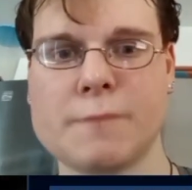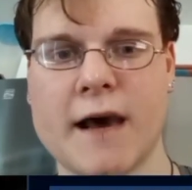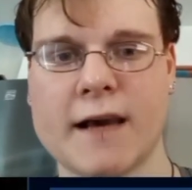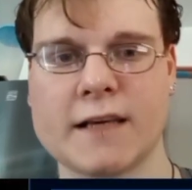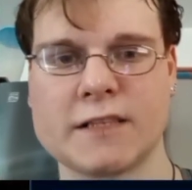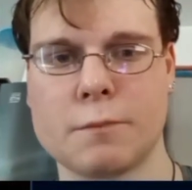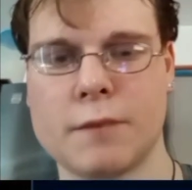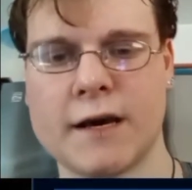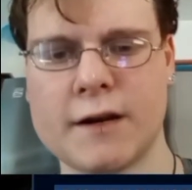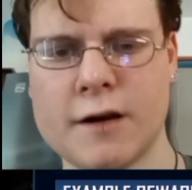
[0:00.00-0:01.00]
pack is it
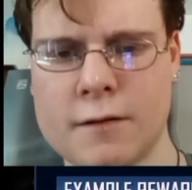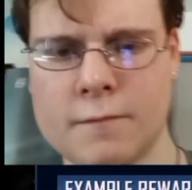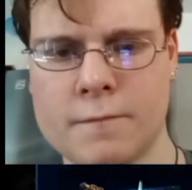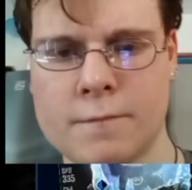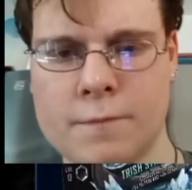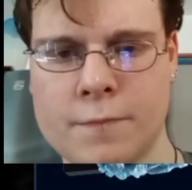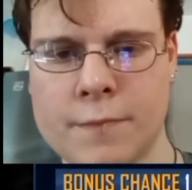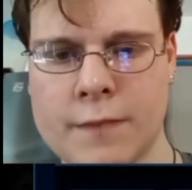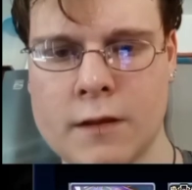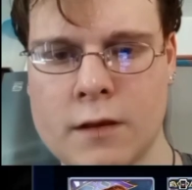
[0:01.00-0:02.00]
better?
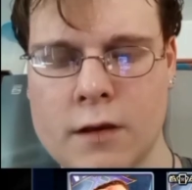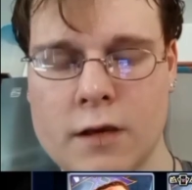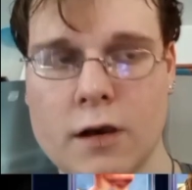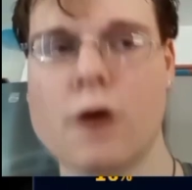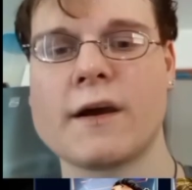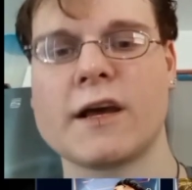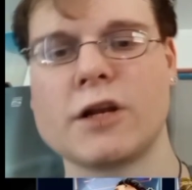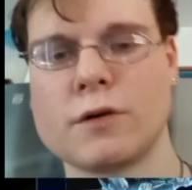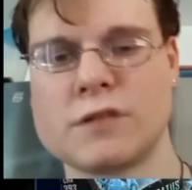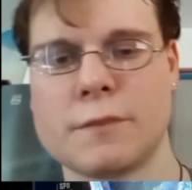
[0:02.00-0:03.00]
Okay,
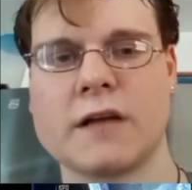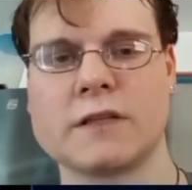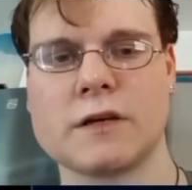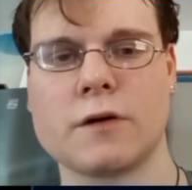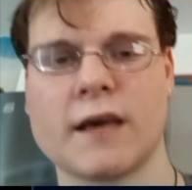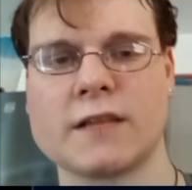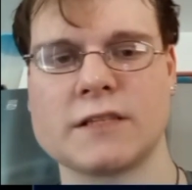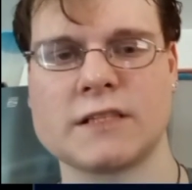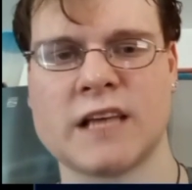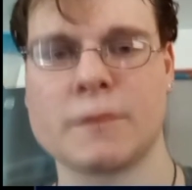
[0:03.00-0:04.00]
no, it's about the okay, it's
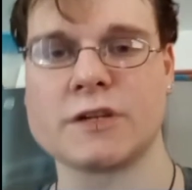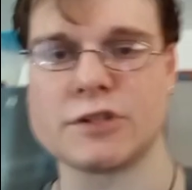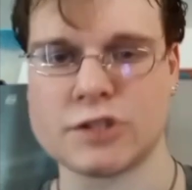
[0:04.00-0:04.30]
the same, but it's